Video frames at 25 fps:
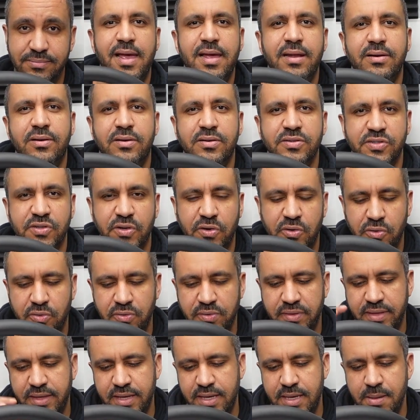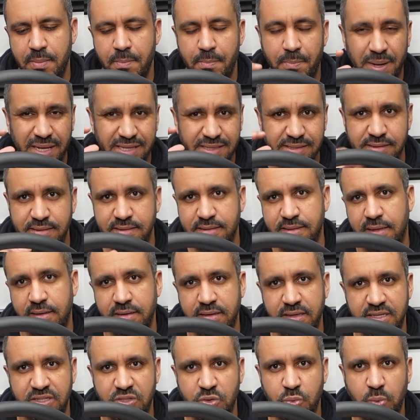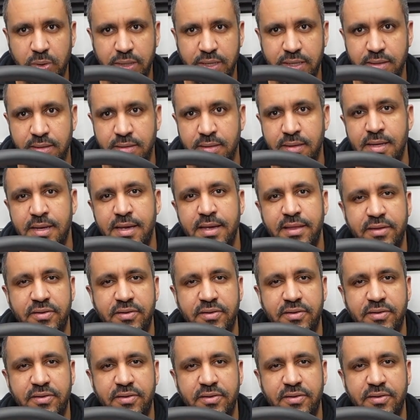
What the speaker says: And also the buttons on this wheel,